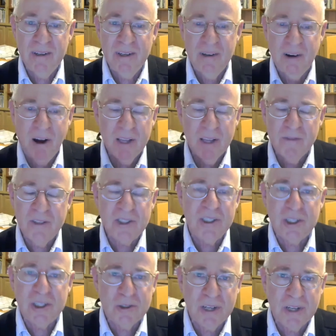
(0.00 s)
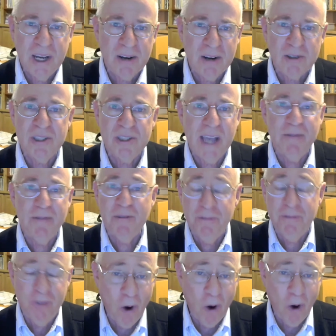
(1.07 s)
all of his central characters have a
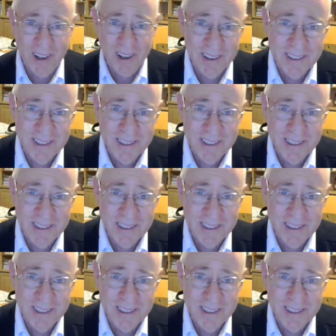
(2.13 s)
foil,